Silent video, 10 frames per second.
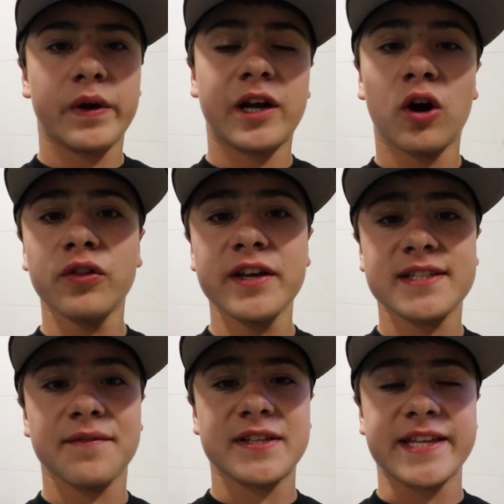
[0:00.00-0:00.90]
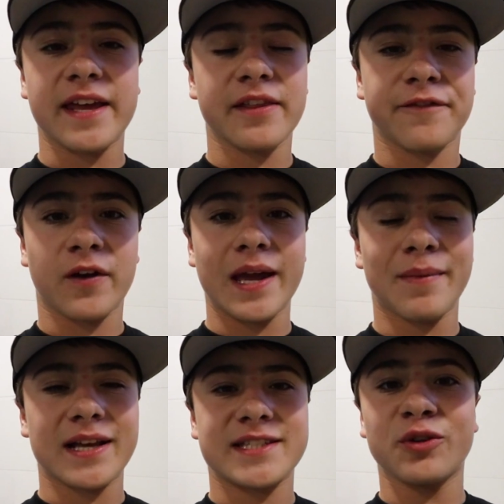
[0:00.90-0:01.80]
Regardless of the state of the
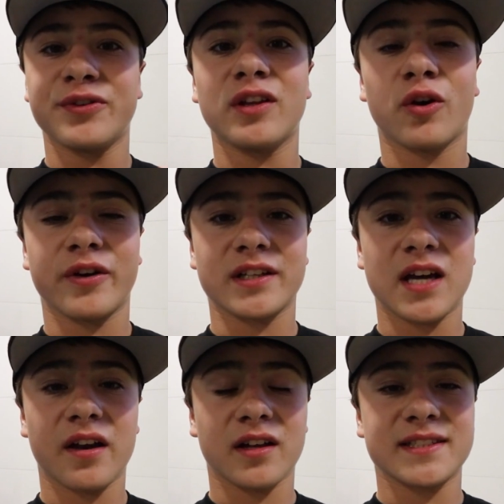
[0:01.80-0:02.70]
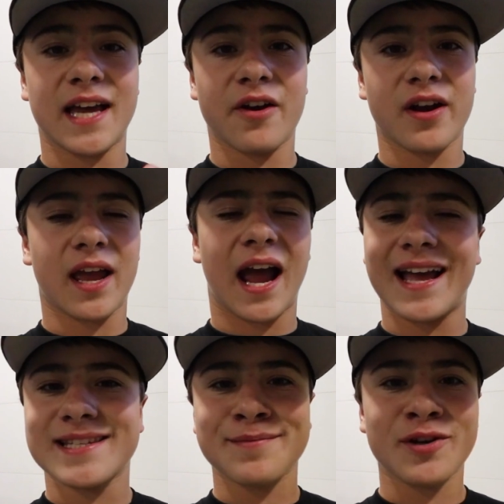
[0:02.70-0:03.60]
frame, I still did learn a ton on Saturday. I
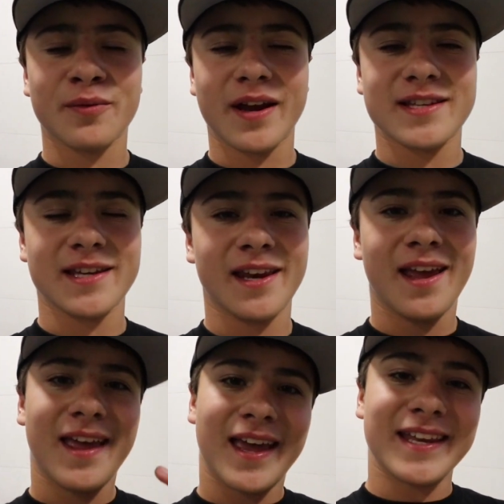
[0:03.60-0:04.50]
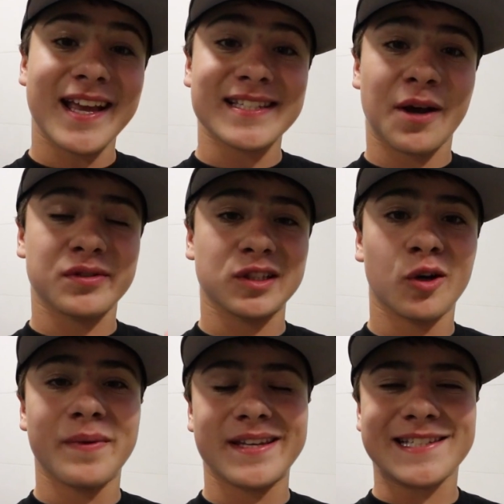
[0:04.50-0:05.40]
had some good racing, and yes, I was a
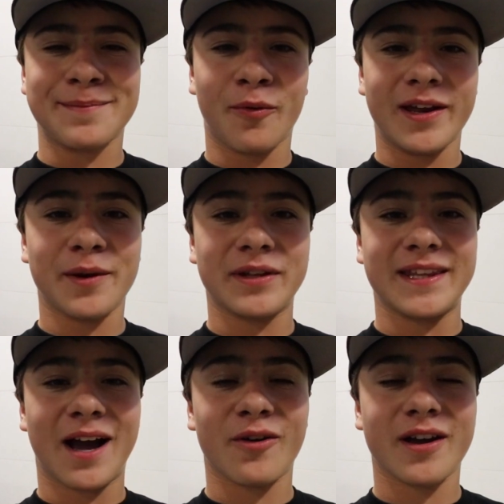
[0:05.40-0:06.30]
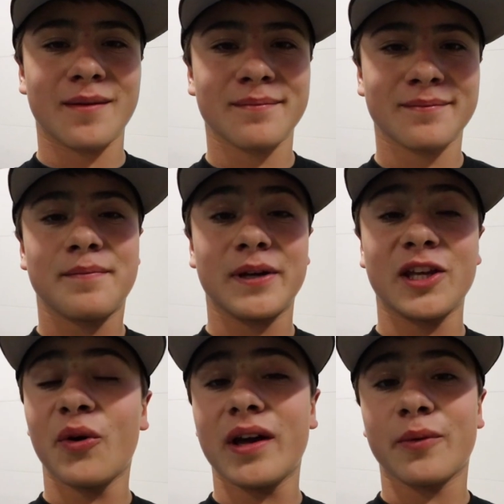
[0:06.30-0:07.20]
little bit disappointed with the outcome. But
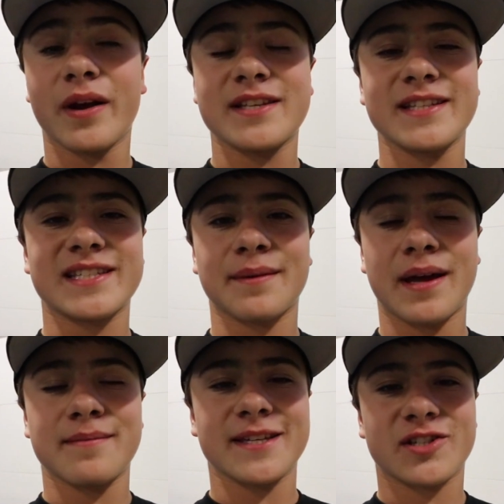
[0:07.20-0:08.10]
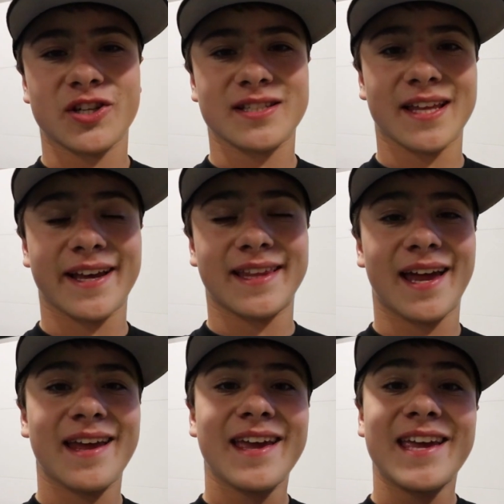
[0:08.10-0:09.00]
you know what, in racing, sometimes it's just like
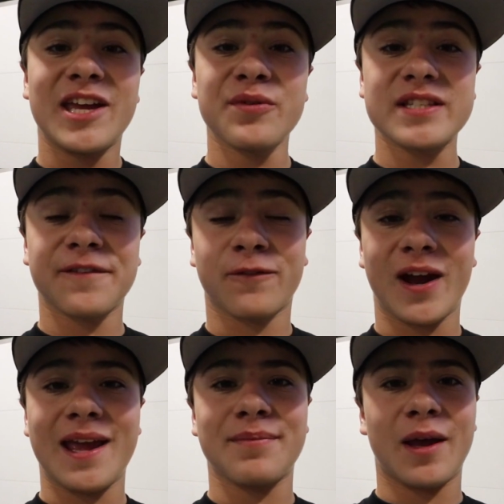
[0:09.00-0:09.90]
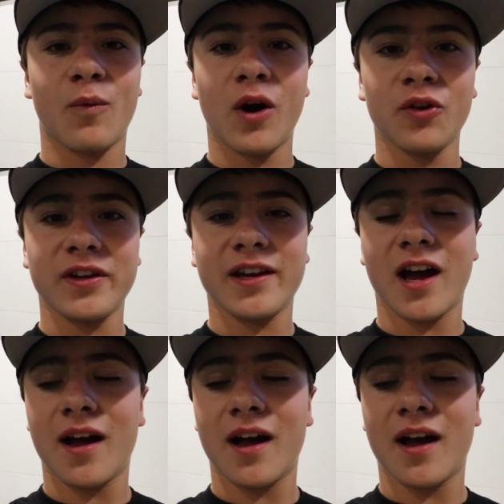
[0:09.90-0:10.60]
that. Here is the frame, they welded it